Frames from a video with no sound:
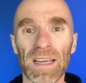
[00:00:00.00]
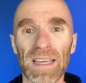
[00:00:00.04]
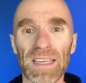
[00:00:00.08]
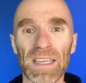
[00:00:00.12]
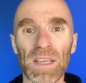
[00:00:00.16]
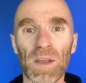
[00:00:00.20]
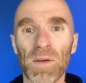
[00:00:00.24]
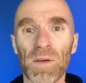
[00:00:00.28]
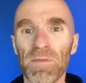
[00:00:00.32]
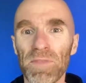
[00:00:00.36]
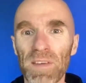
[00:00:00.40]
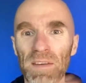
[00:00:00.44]

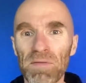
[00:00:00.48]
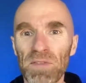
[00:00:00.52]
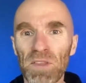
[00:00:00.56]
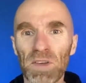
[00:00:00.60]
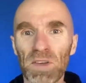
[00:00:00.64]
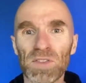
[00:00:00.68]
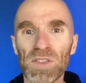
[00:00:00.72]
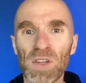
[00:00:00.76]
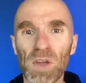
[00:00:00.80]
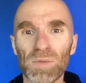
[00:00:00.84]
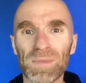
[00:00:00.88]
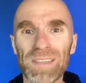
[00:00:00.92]
If
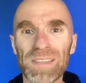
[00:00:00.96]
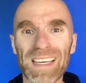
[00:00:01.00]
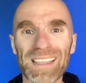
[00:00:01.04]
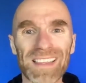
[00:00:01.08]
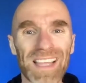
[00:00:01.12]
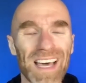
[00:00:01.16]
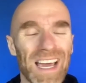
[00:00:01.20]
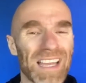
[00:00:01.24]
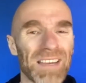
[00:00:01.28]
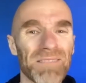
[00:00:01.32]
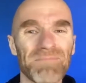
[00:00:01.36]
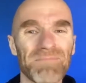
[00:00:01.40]
there's no
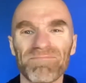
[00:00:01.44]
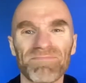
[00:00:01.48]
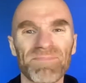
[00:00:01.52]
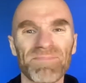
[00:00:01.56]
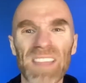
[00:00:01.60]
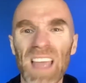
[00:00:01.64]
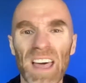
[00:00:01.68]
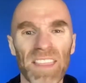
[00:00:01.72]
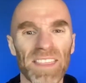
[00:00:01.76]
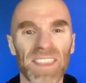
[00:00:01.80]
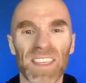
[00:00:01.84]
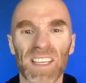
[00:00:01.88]
deadline,
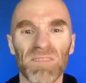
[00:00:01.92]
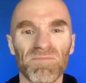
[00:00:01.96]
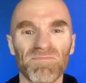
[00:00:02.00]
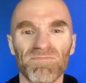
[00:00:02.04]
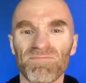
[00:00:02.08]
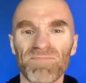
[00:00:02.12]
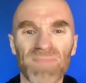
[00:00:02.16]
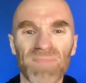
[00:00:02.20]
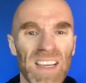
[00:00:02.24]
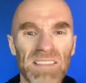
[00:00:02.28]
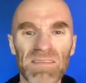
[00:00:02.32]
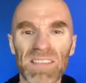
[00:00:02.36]
nothing.
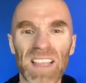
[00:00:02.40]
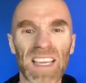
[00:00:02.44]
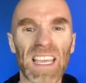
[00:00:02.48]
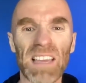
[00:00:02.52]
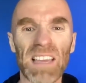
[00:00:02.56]
I